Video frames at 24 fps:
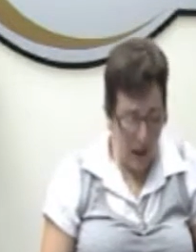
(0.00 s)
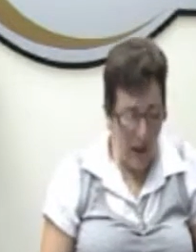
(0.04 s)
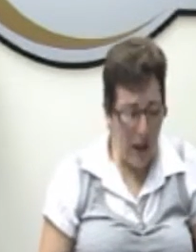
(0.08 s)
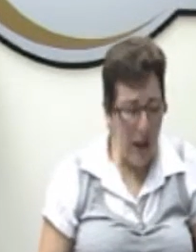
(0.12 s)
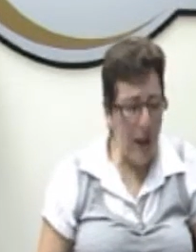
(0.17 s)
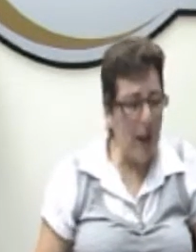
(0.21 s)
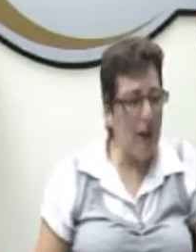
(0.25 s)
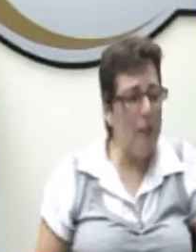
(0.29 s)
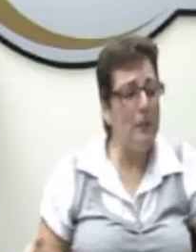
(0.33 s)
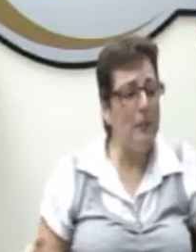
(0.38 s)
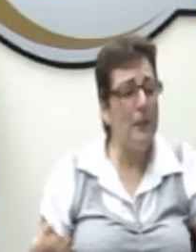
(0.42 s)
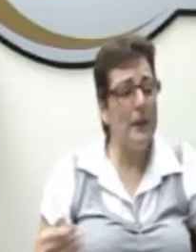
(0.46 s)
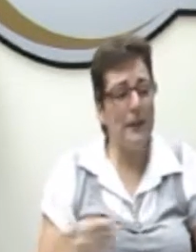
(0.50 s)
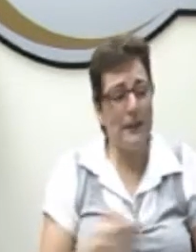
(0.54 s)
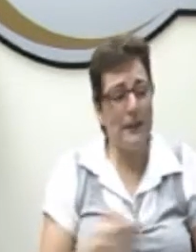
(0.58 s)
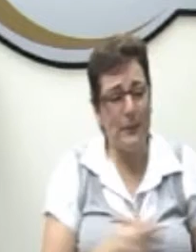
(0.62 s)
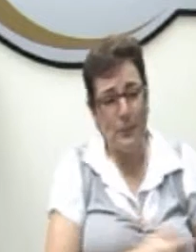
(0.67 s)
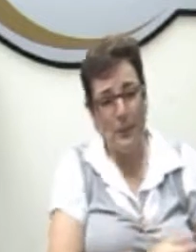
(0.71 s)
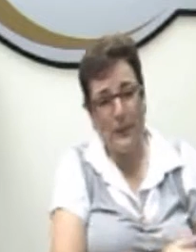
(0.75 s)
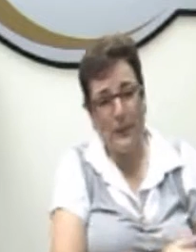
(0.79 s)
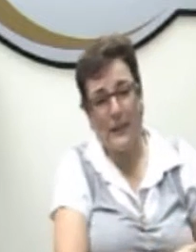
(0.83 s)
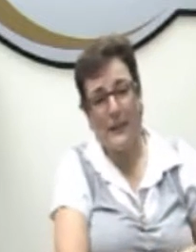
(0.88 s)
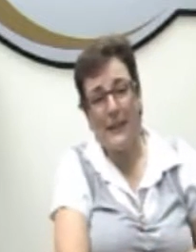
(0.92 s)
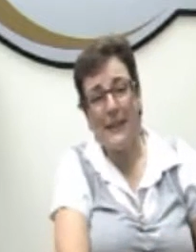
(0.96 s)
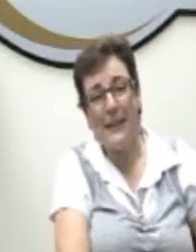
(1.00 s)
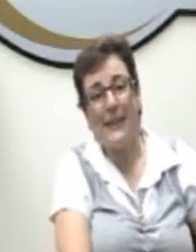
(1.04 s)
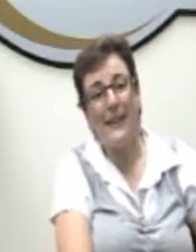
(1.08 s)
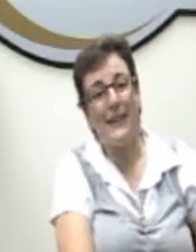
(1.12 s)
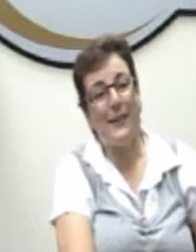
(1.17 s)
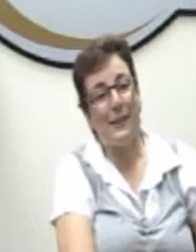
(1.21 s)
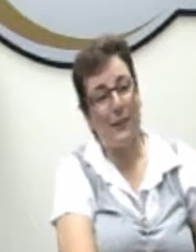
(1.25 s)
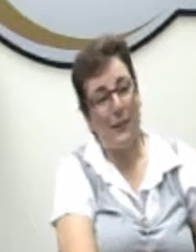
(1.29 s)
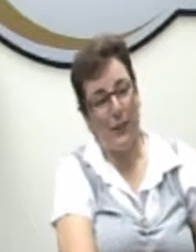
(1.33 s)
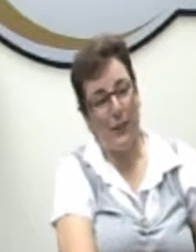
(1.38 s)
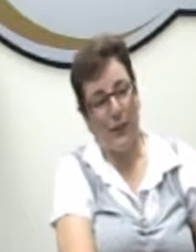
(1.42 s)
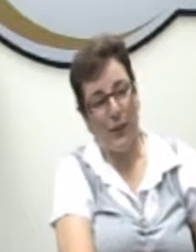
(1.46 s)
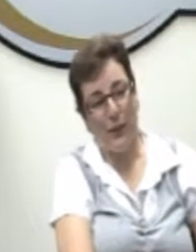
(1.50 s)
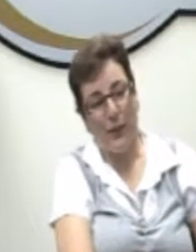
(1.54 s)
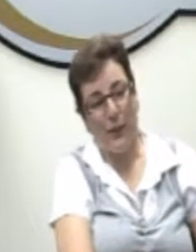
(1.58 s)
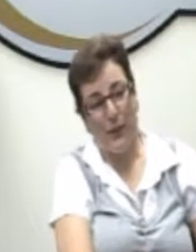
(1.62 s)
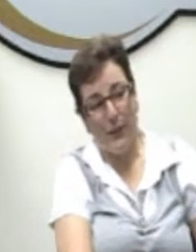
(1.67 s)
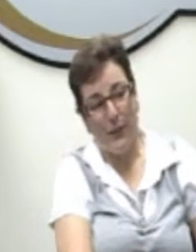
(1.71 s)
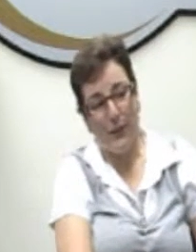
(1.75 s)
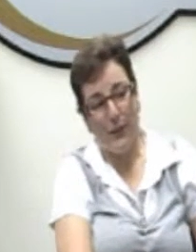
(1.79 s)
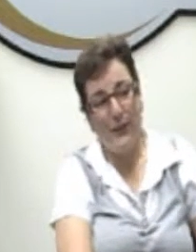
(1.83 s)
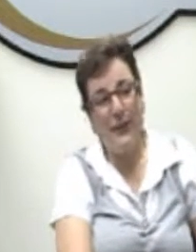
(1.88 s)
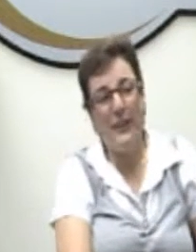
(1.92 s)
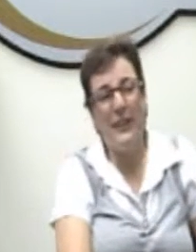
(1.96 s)
especially if
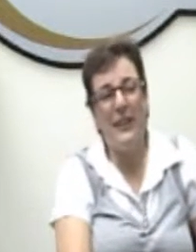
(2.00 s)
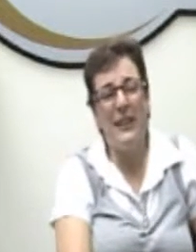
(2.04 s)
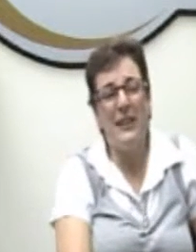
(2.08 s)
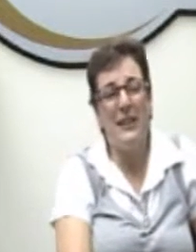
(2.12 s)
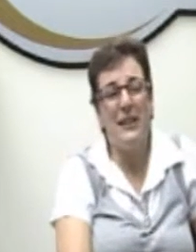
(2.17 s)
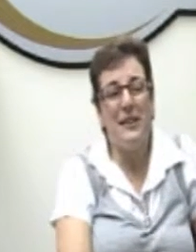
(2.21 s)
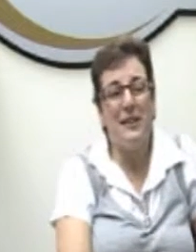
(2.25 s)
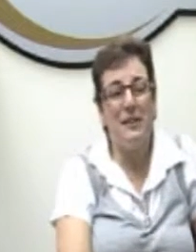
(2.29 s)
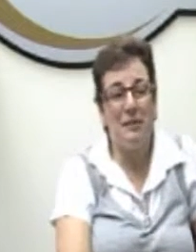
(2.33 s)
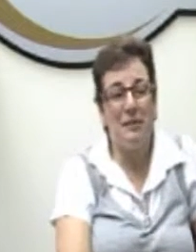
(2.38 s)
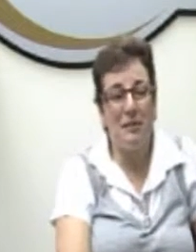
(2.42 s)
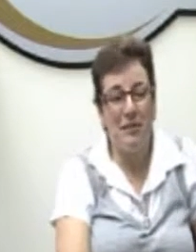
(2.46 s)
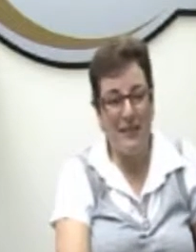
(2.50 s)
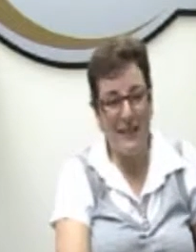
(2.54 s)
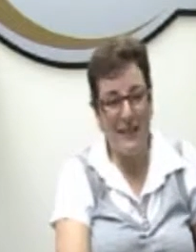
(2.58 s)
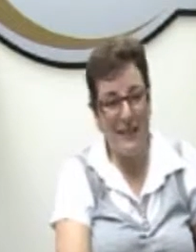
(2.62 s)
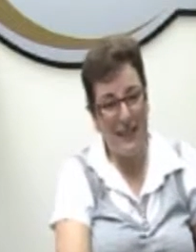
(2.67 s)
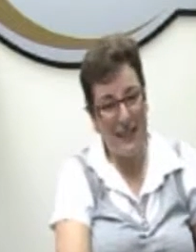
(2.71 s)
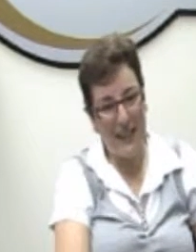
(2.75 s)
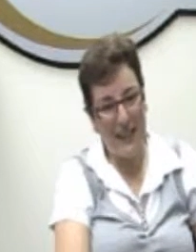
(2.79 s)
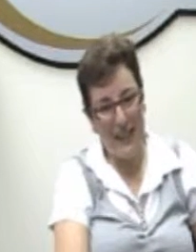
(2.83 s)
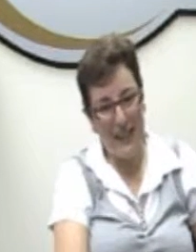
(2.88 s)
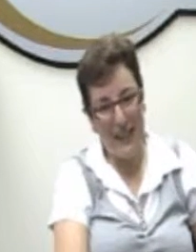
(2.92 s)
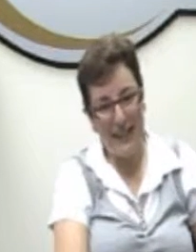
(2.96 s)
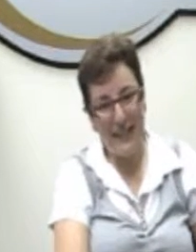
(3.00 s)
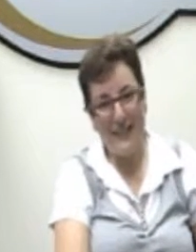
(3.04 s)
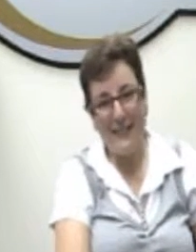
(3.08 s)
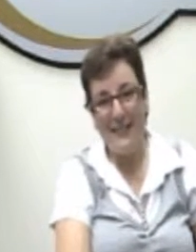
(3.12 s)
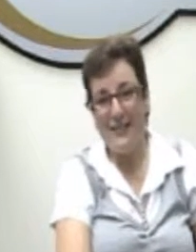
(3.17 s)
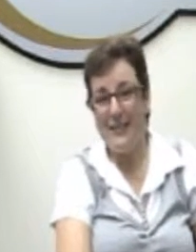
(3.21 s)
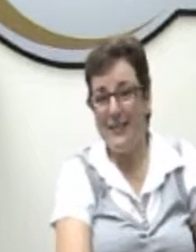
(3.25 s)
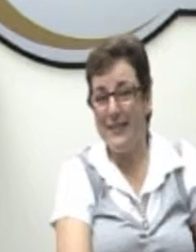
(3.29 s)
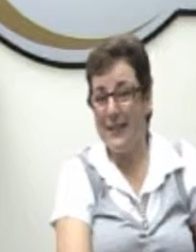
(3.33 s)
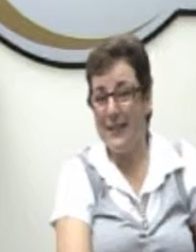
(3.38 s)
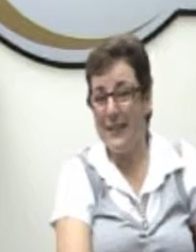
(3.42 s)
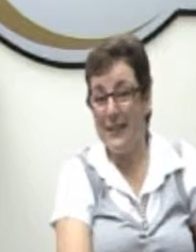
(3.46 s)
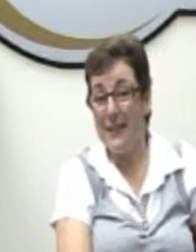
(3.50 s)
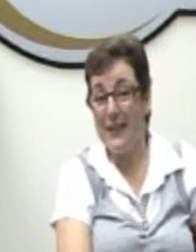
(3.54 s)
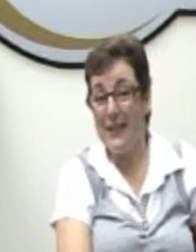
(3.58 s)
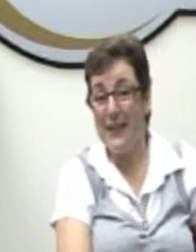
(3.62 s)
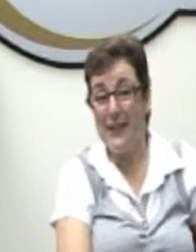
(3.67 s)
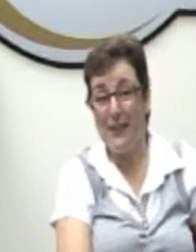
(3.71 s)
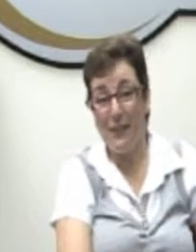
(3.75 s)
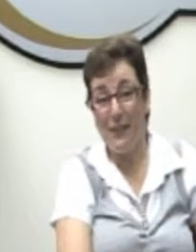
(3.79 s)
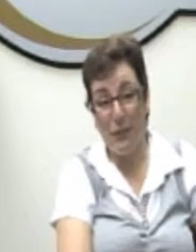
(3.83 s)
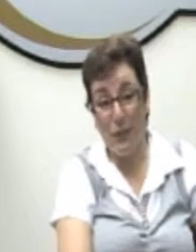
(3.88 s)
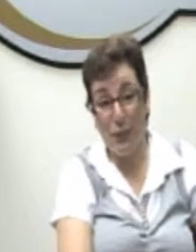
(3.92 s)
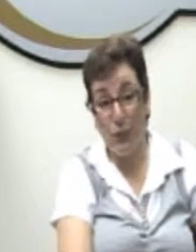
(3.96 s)
you're, say,
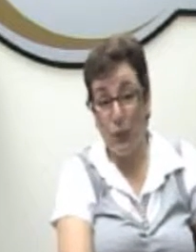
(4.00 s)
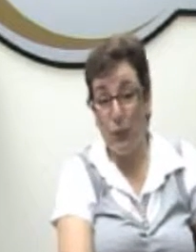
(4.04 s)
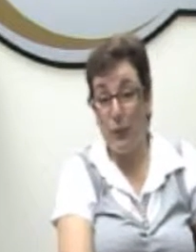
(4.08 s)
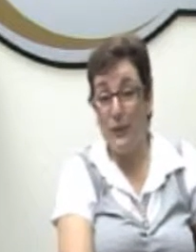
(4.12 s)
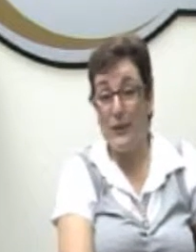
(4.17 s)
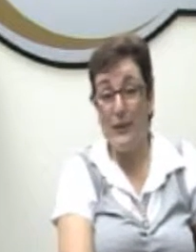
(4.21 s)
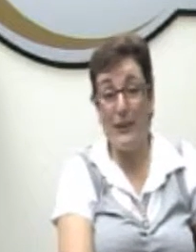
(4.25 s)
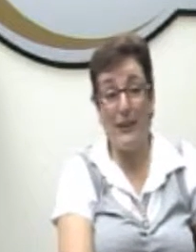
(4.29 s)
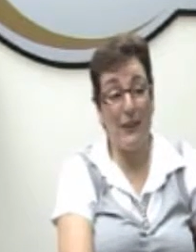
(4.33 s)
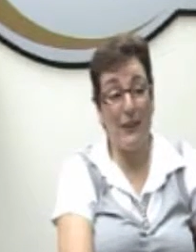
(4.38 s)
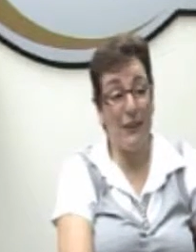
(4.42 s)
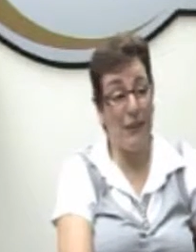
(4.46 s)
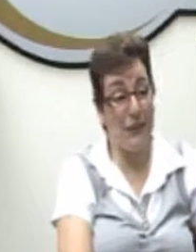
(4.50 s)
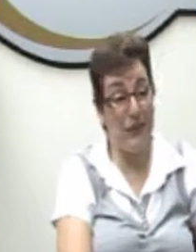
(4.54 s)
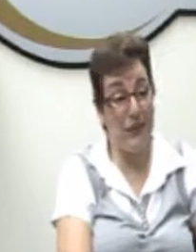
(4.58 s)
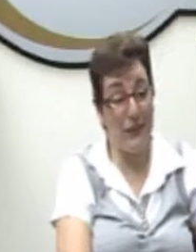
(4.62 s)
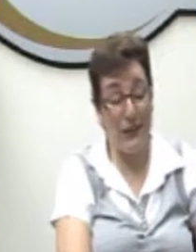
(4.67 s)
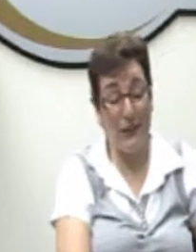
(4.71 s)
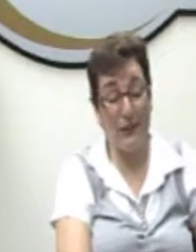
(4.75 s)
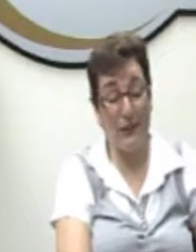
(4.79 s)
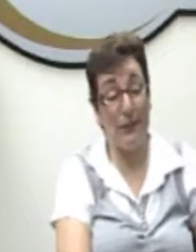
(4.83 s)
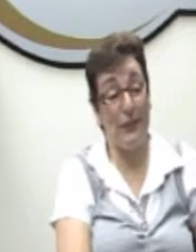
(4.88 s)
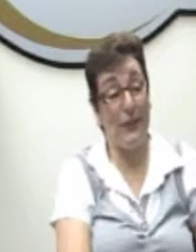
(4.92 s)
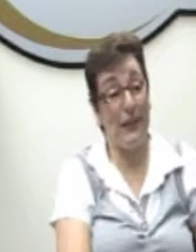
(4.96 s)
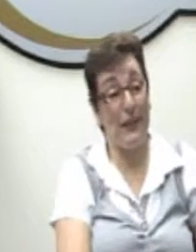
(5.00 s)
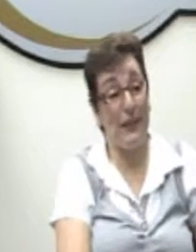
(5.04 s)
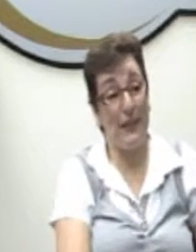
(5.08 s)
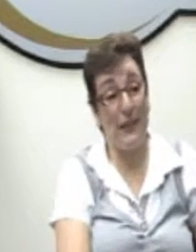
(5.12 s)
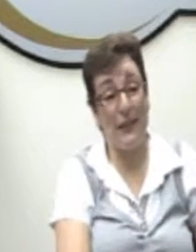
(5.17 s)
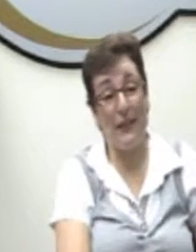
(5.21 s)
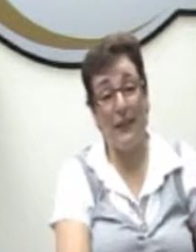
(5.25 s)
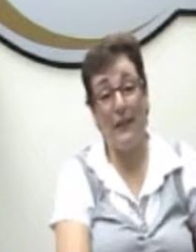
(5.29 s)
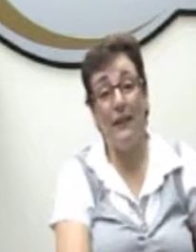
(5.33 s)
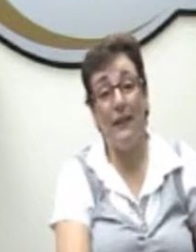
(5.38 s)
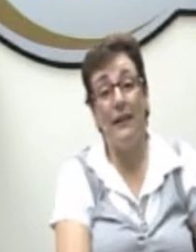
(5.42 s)
nearing 40 or 50.